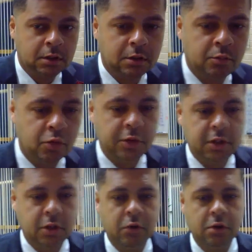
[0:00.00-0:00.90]
Good
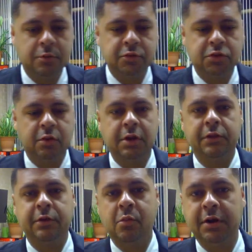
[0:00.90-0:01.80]
morning and welcome to
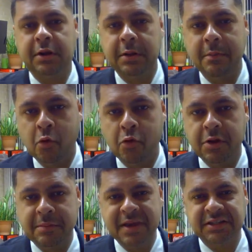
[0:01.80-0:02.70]
another Monday
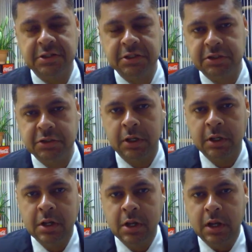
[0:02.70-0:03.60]
morning message.
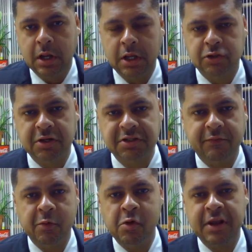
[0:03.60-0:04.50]
Uh,
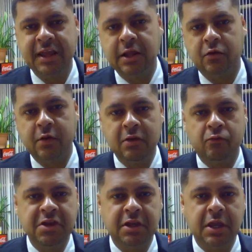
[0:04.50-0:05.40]
trust everyone had a
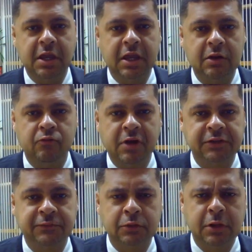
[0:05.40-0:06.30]
great weekend,
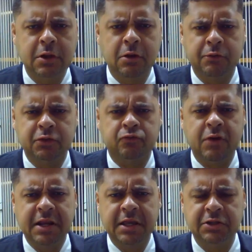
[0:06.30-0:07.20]
restful. I know it was
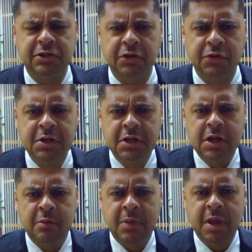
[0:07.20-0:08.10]
raining, so
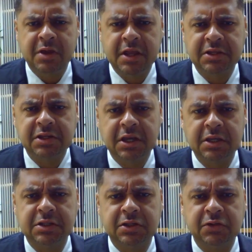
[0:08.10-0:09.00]
maybe you got a
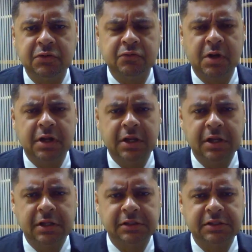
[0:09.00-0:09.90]
chance to
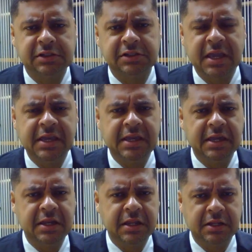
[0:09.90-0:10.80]
uh, to
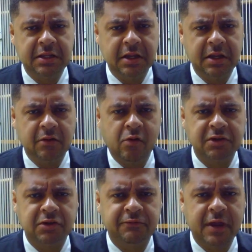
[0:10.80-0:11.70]
stay in and uh,
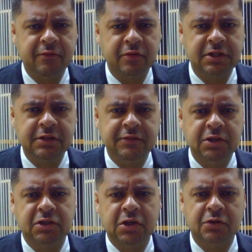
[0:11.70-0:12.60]
watch your favorite
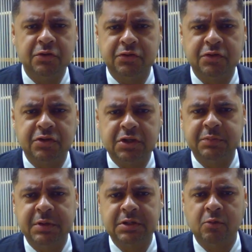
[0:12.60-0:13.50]
TV shows or
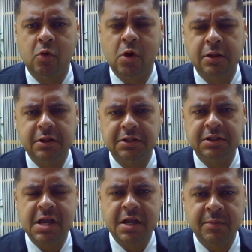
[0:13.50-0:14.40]
just spend some quality
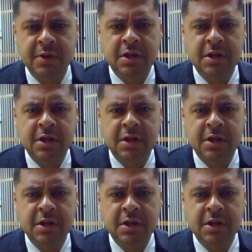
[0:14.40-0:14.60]
time